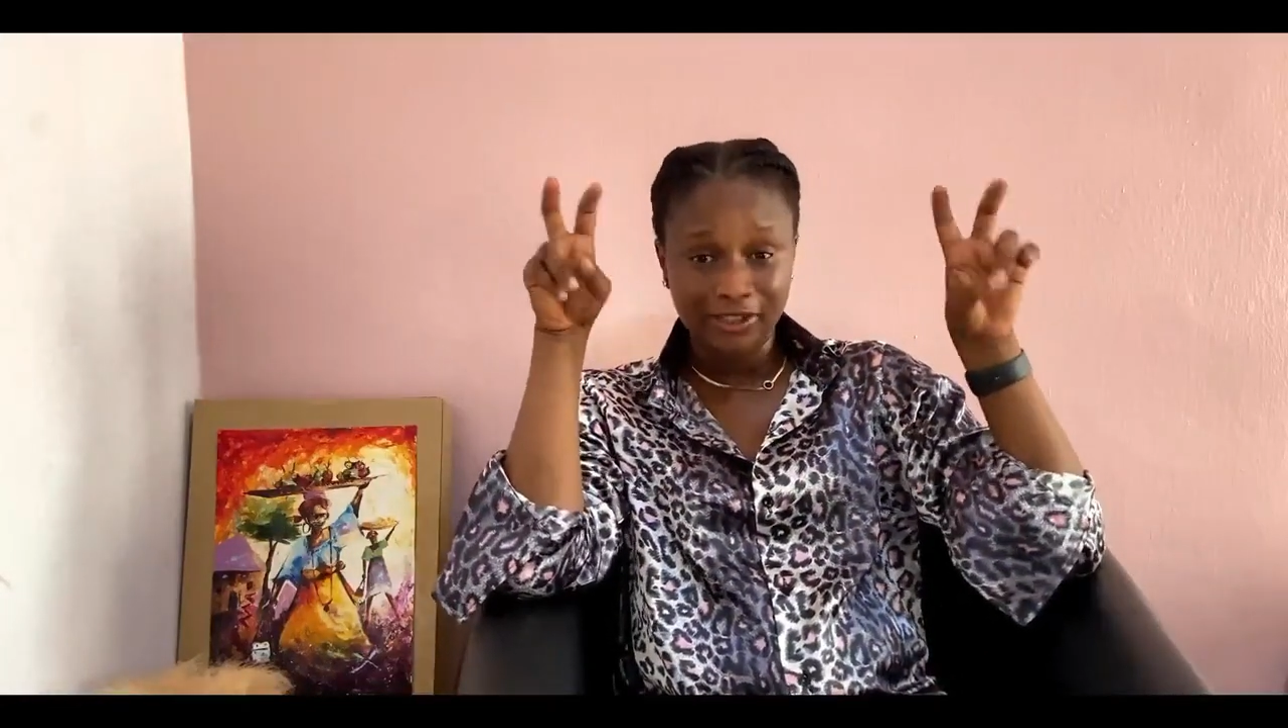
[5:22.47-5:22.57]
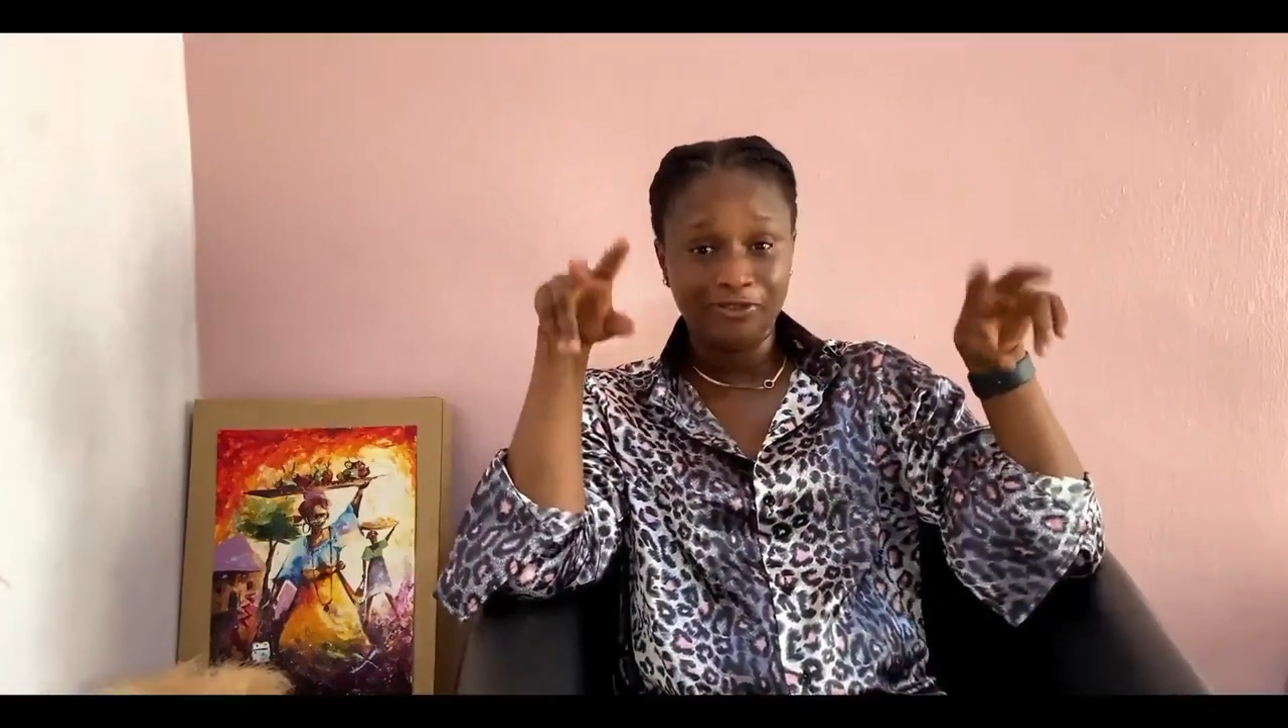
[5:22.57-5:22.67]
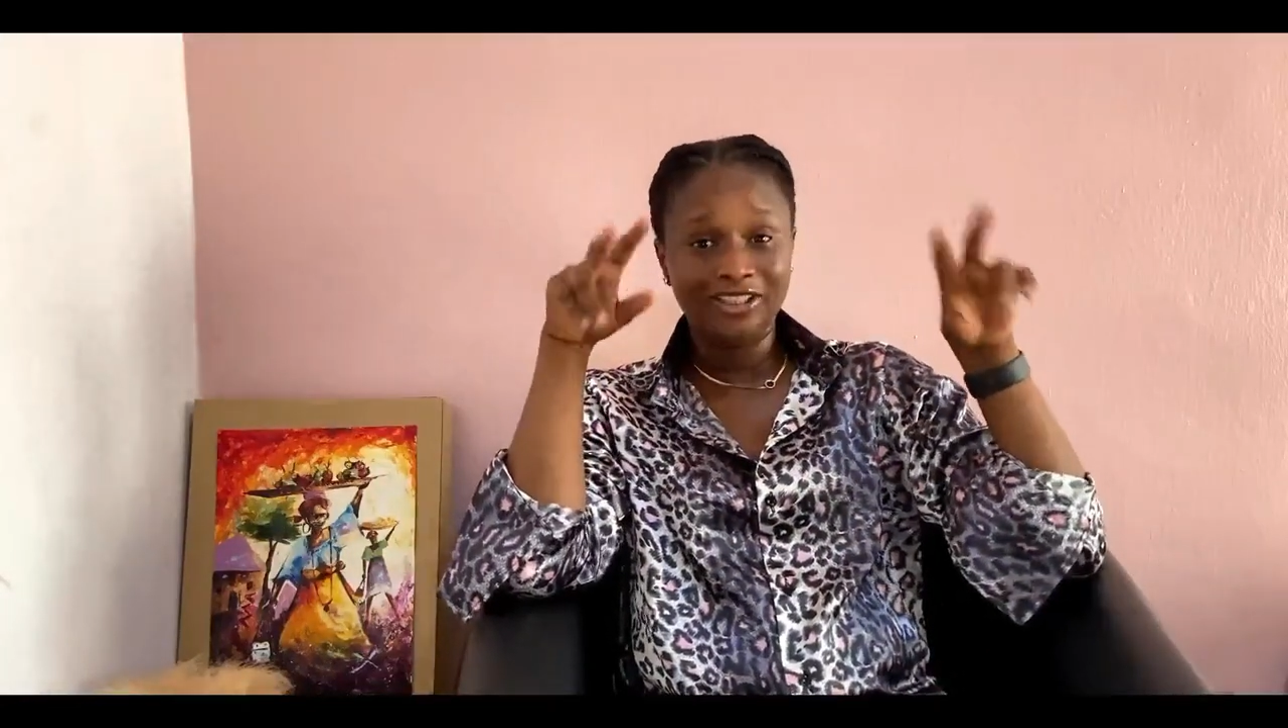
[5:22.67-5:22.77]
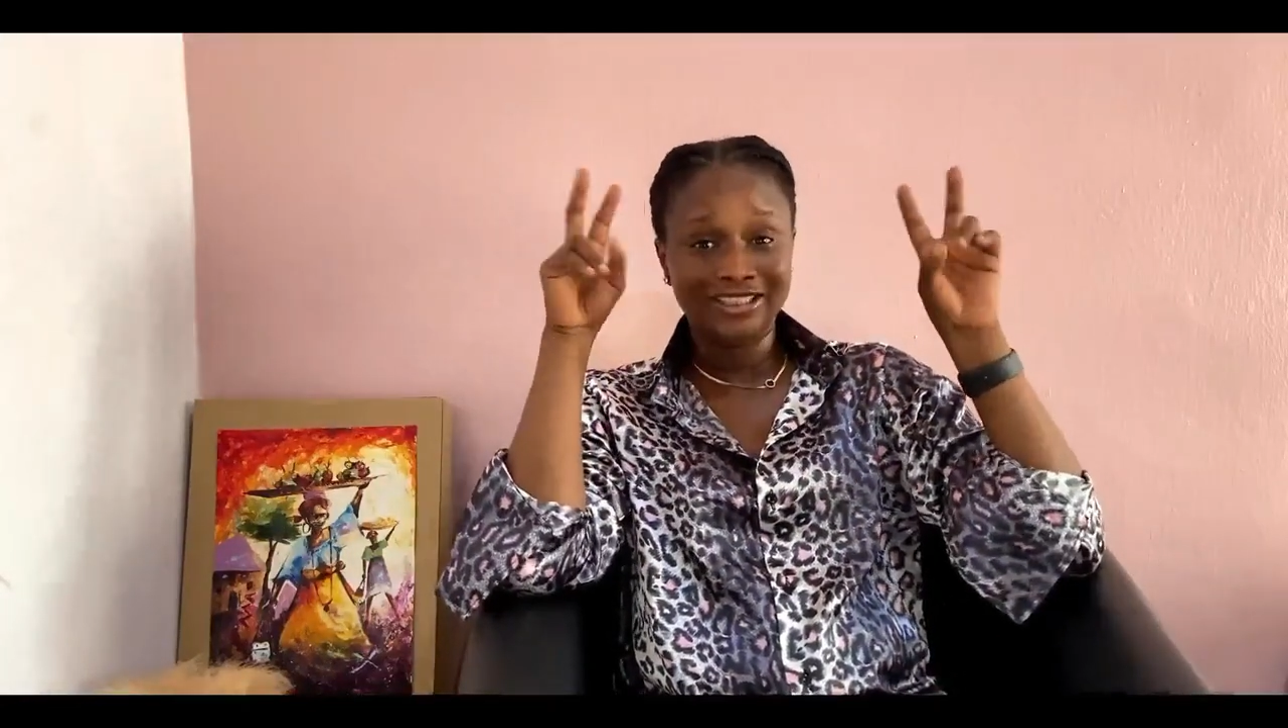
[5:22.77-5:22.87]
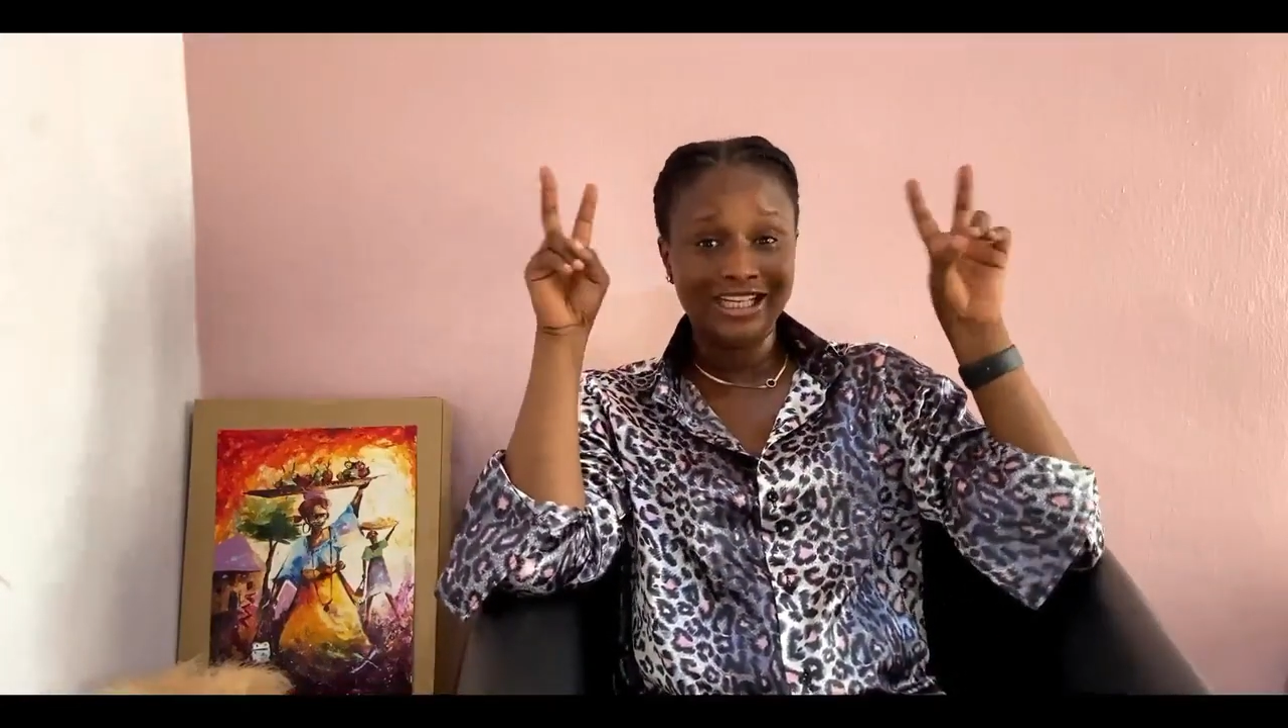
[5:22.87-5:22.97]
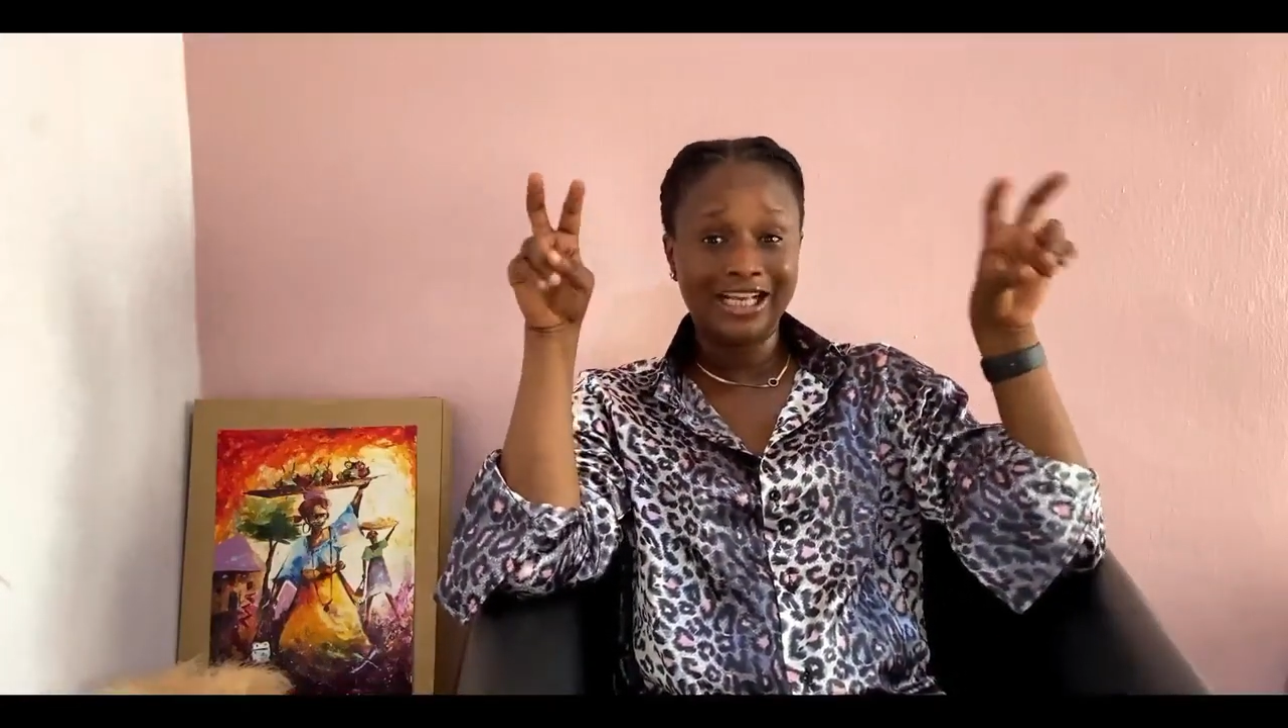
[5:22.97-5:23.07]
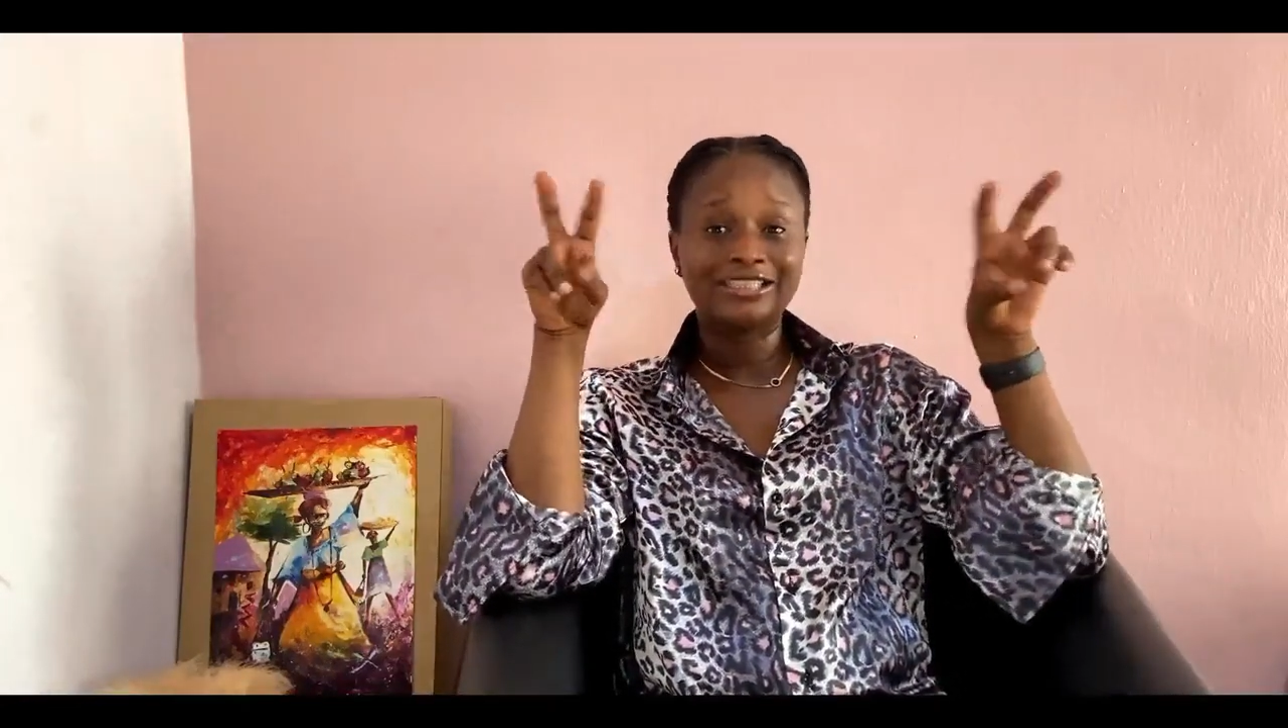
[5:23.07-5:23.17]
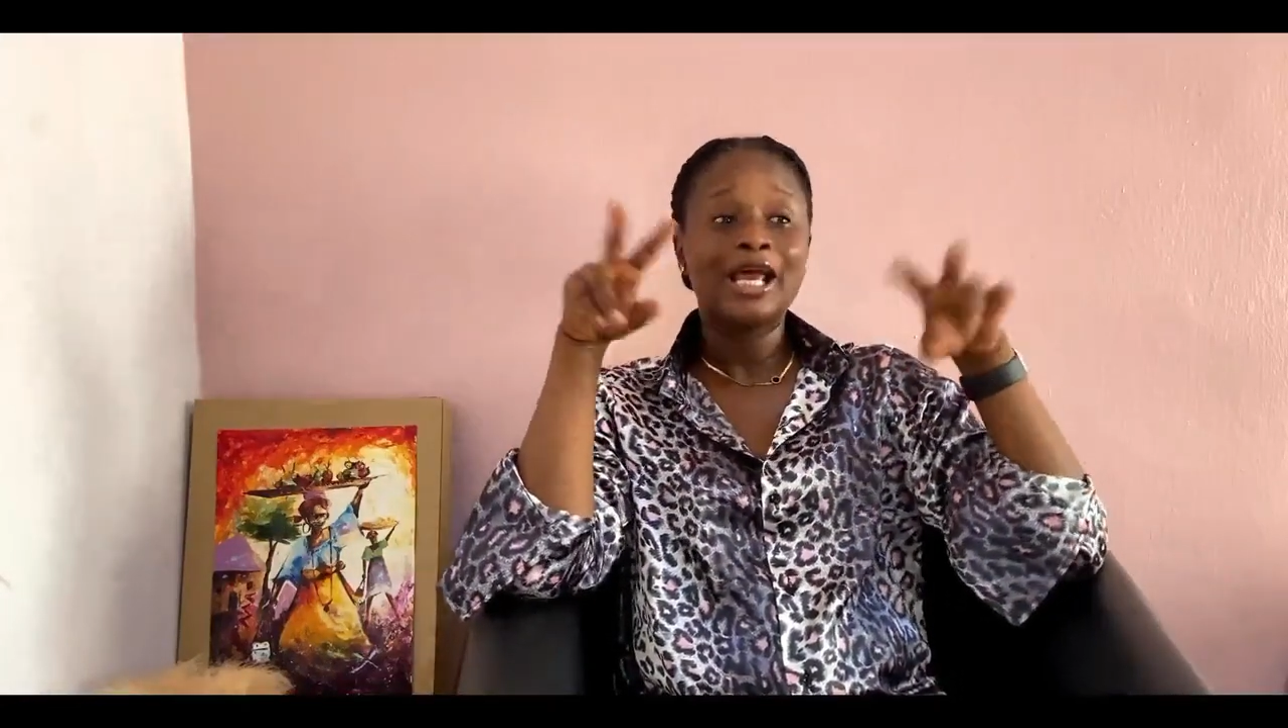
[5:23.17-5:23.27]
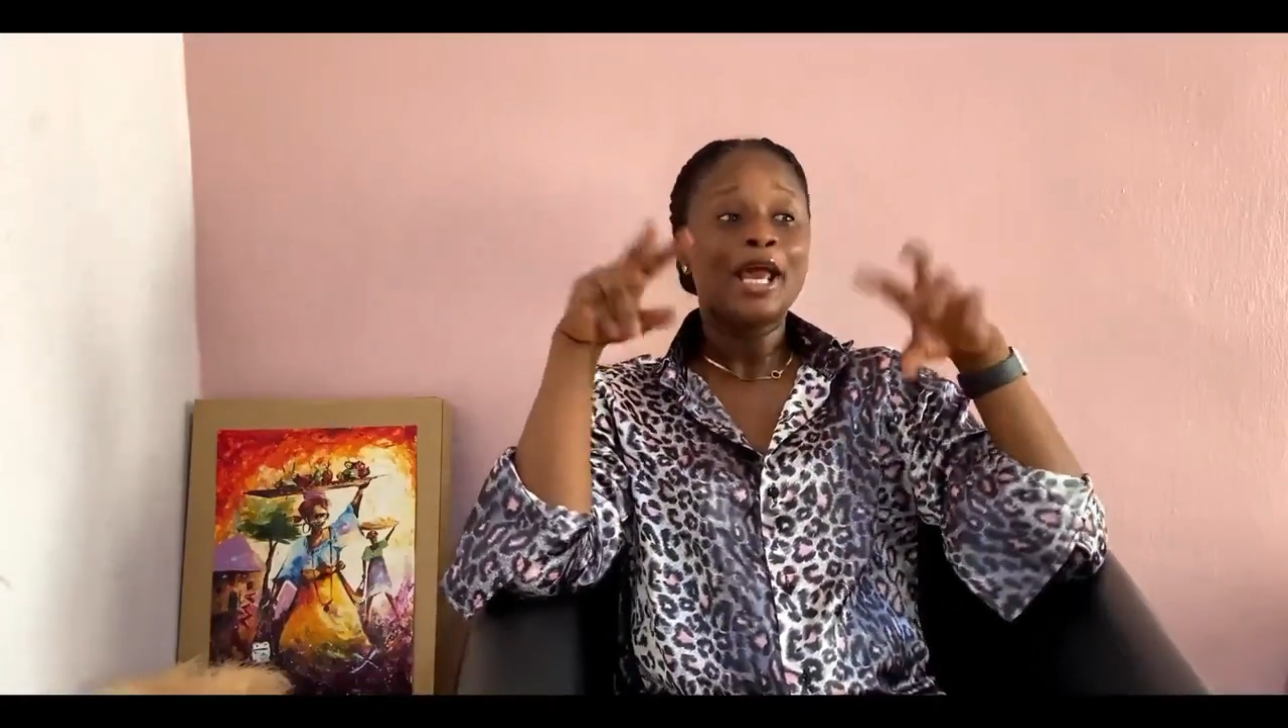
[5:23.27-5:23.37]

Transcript: he obviously has